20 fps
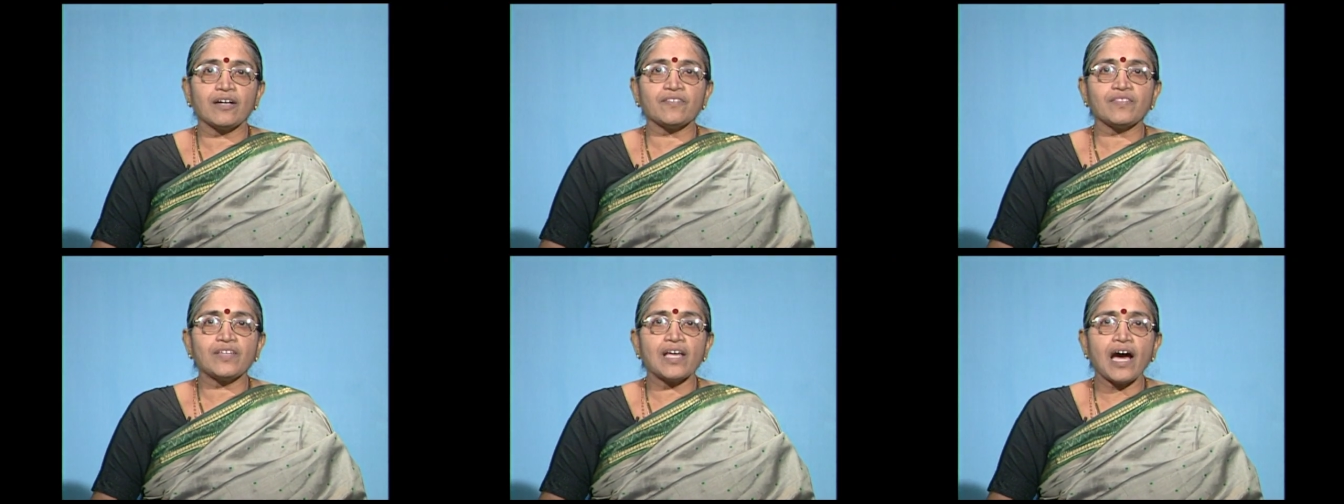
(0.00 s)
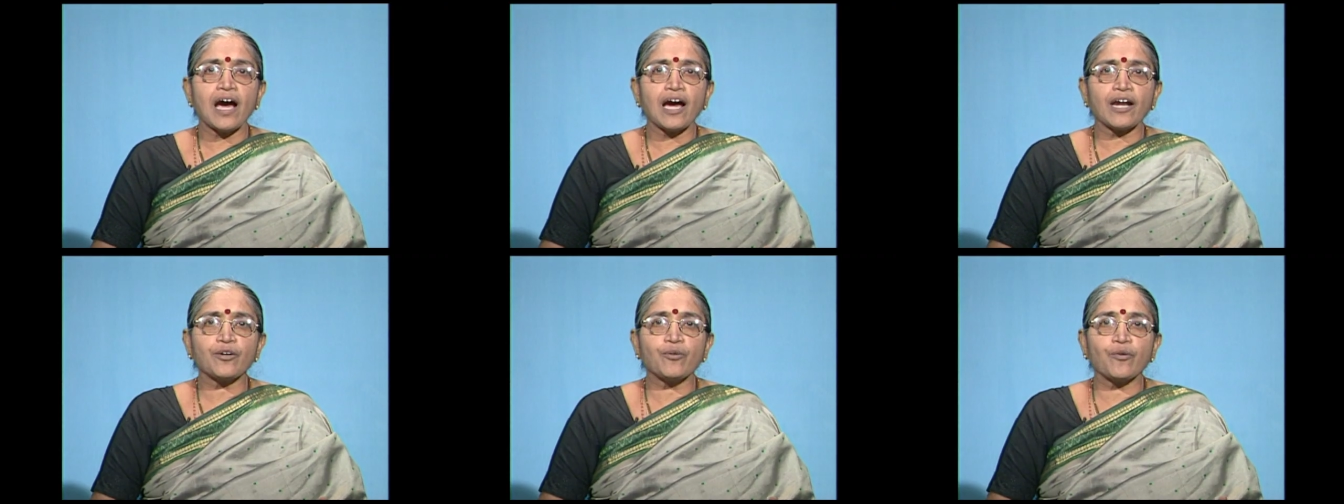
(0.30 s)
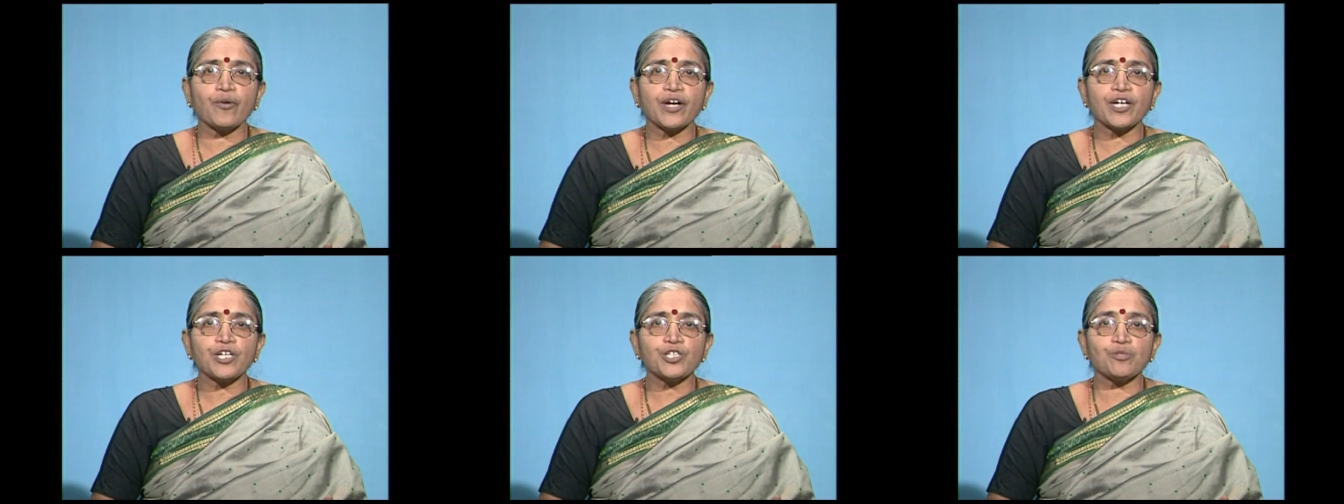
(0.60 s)
they are
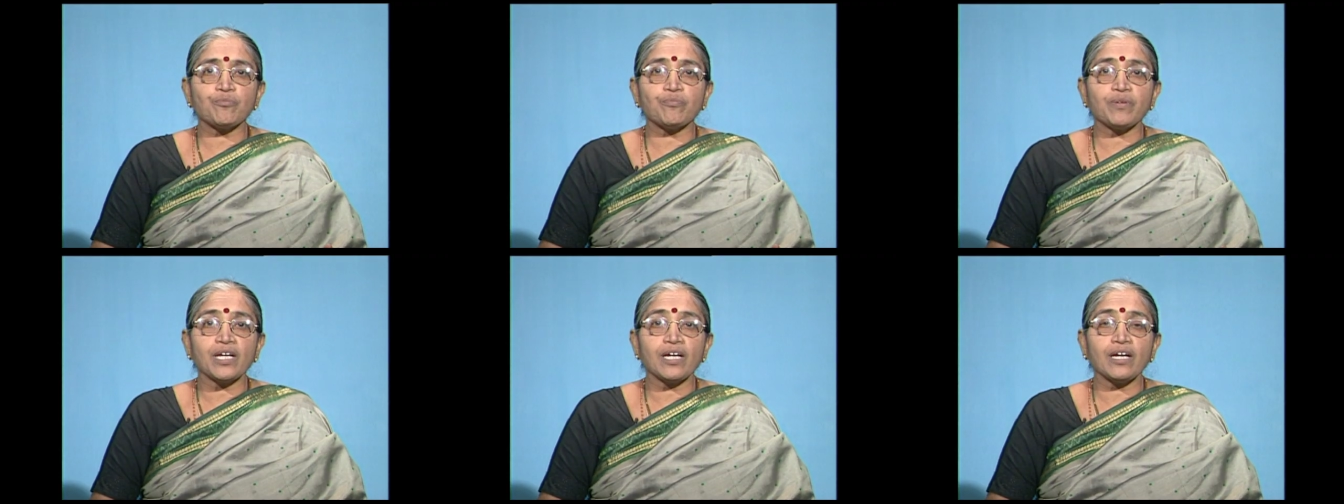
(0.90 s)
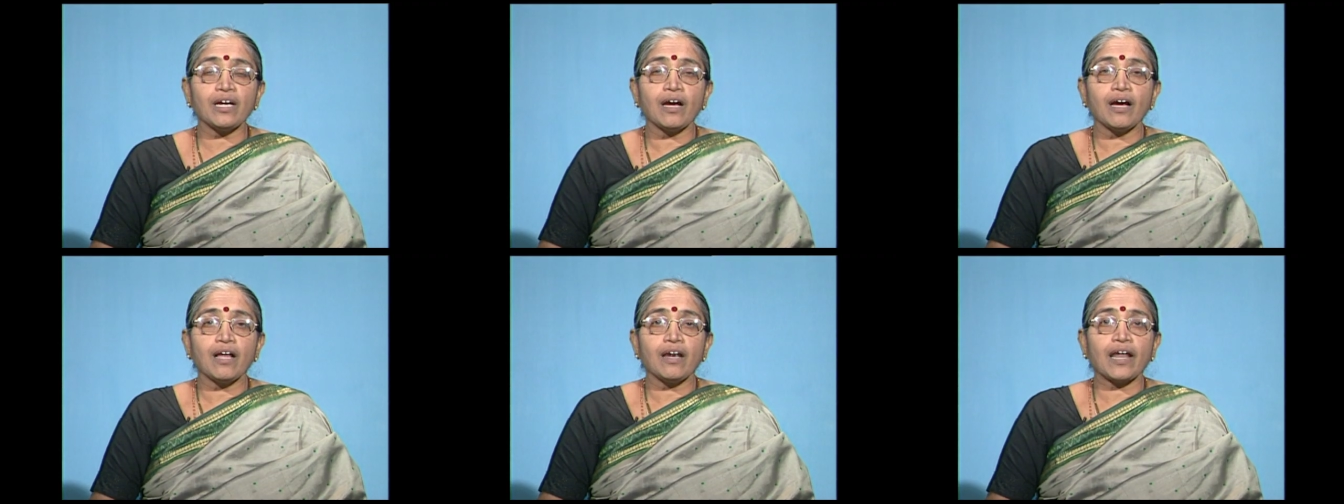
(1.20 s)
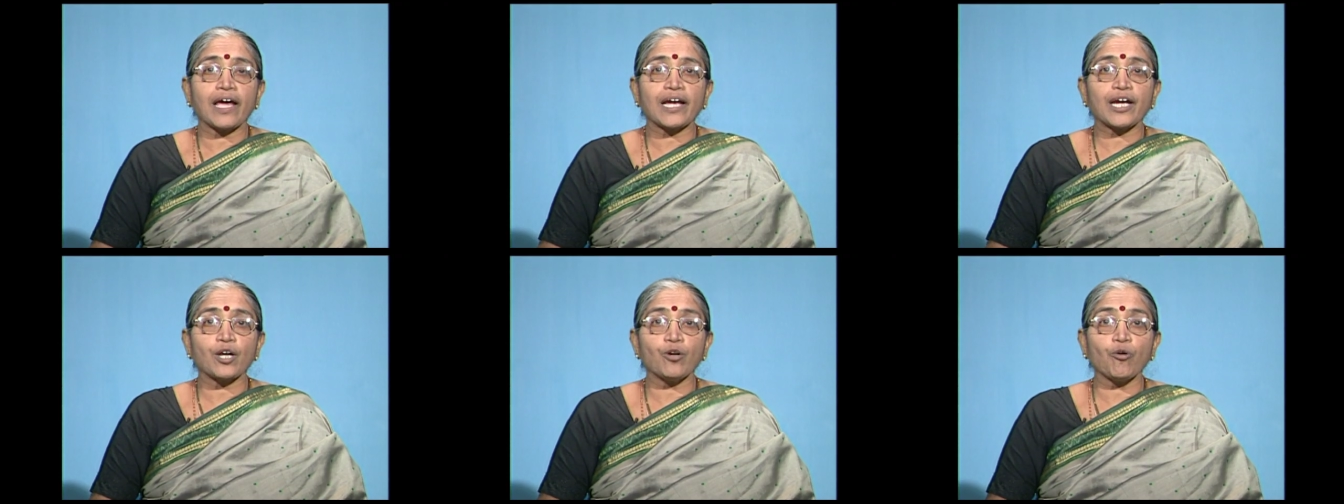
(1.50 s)
going to be
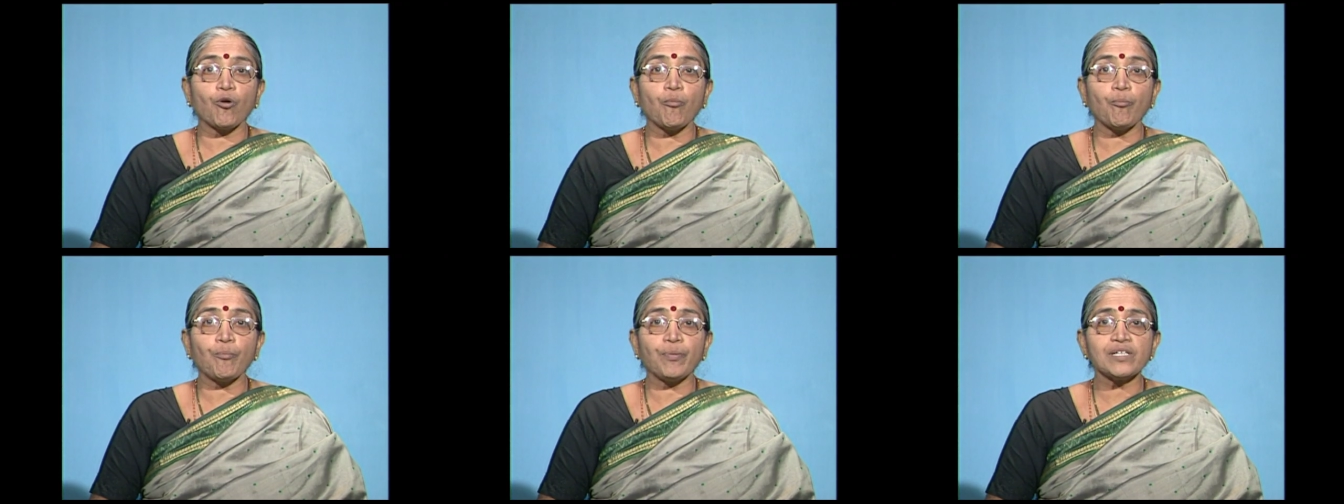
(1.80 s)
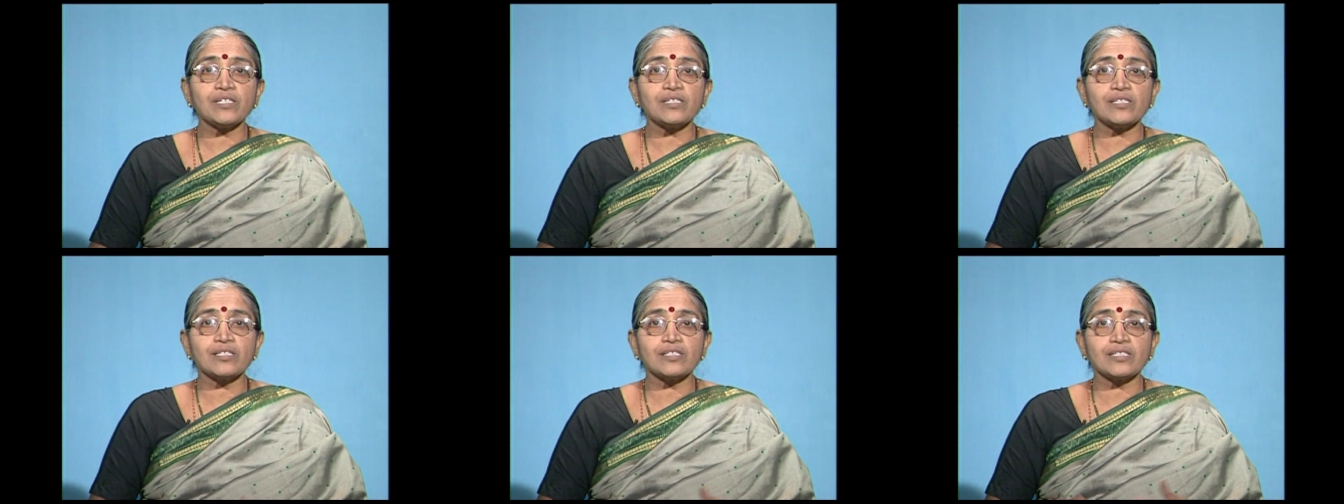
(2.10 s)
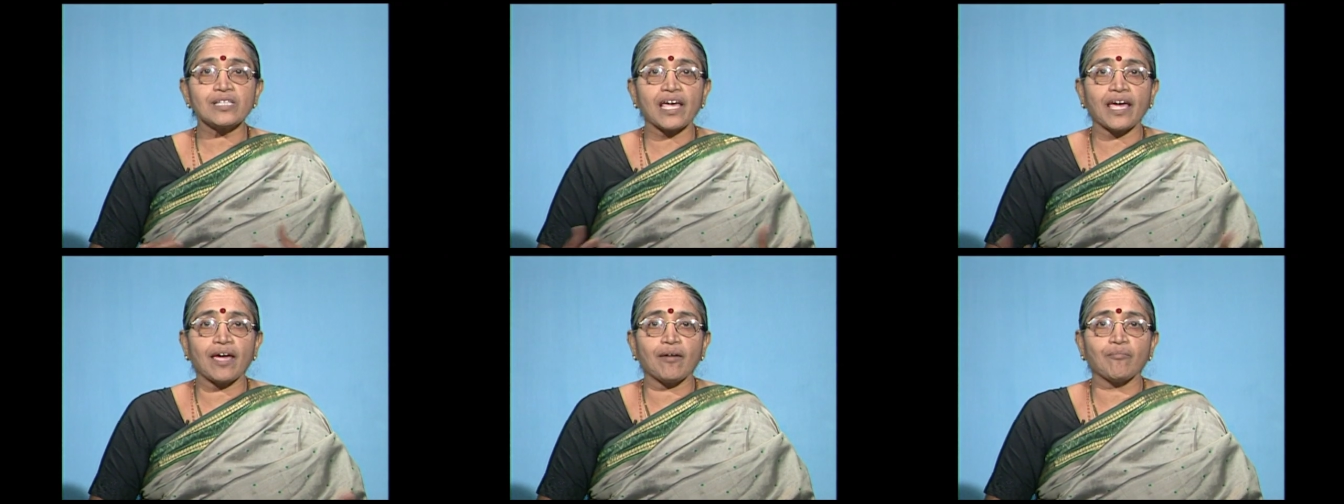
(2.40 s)
like an open
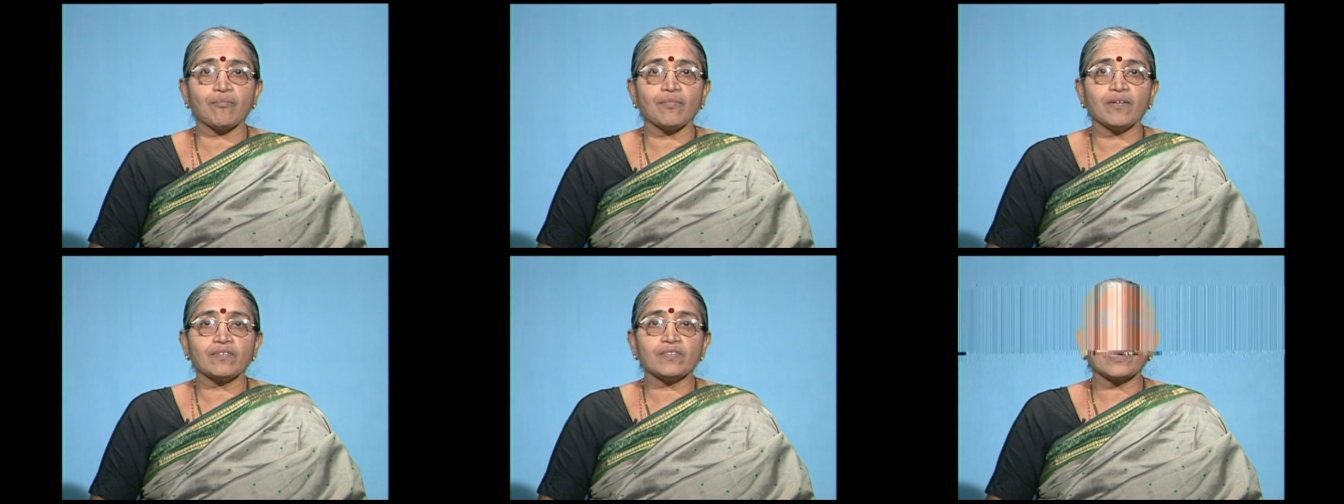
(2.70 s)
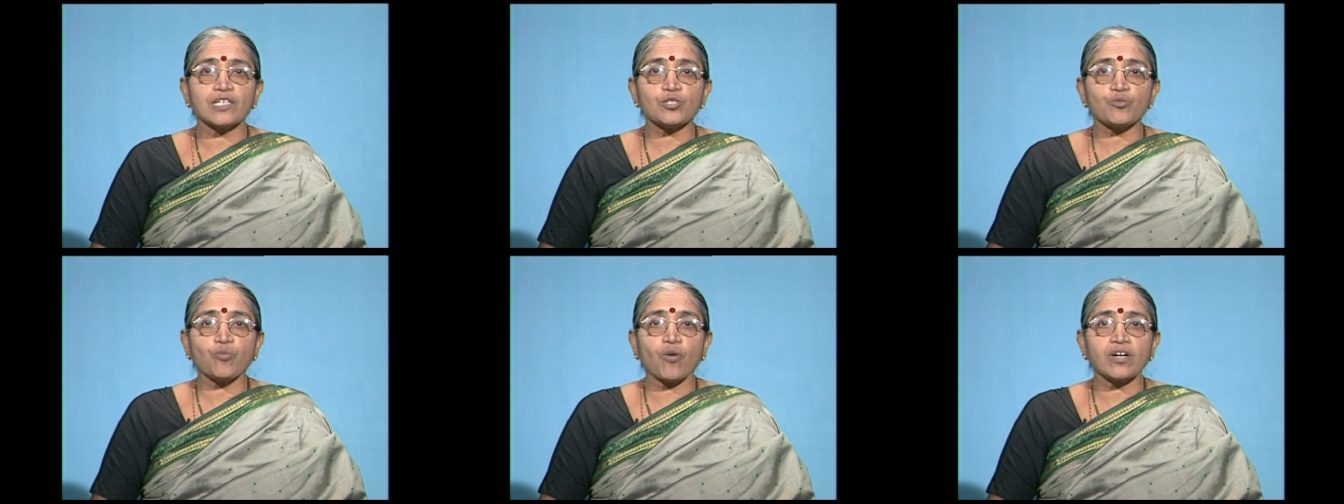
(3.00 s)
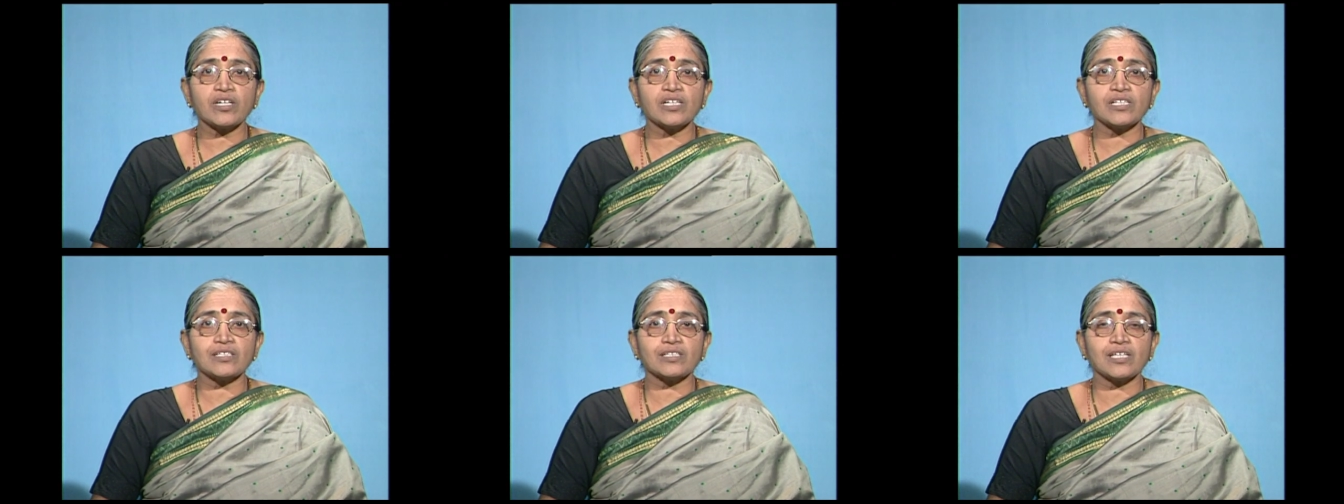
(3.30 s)
sesame. That's
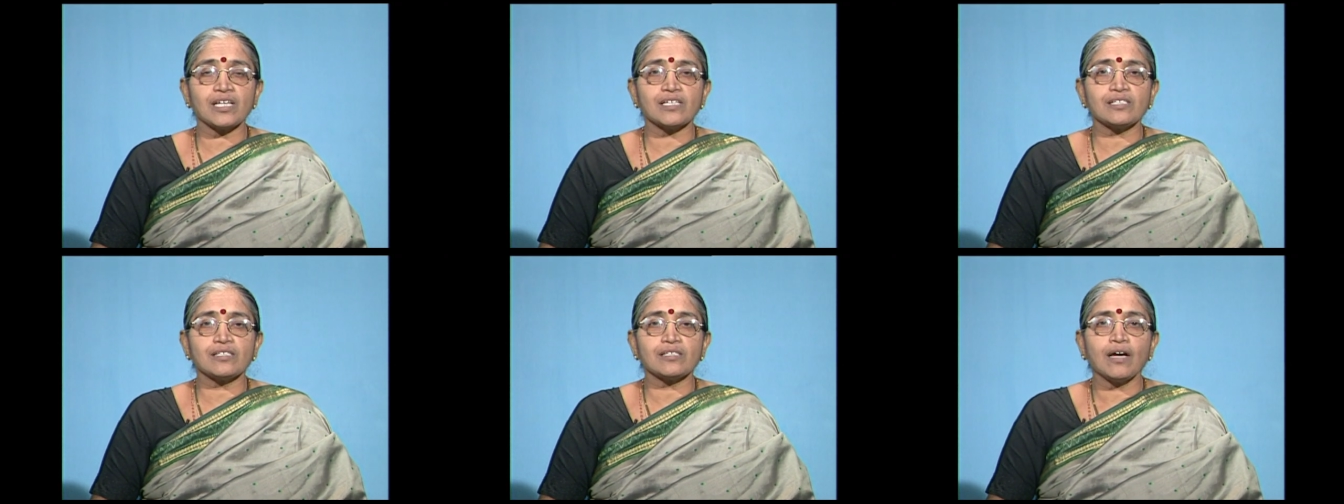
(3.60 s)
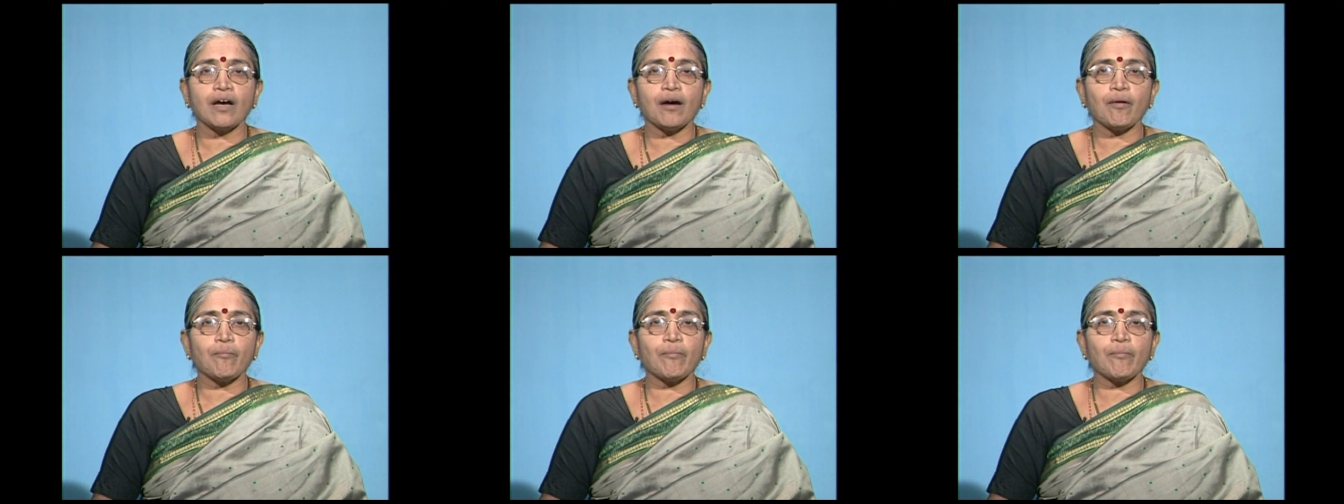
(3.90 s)
what he says.